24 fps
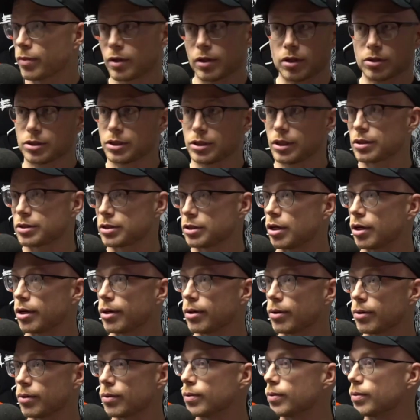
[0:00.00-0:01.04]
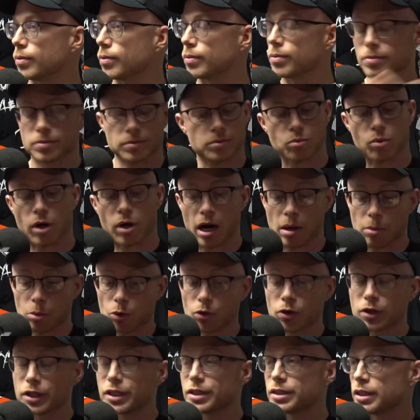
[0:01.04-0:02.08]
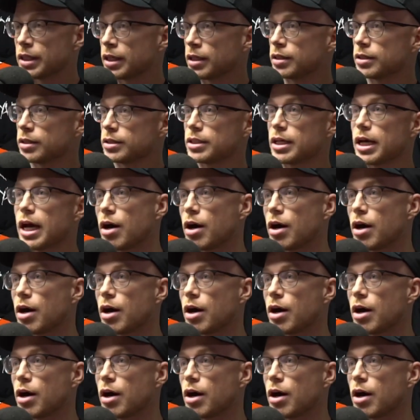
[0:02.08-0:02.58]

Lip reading: There's just no rhyme or reason to how.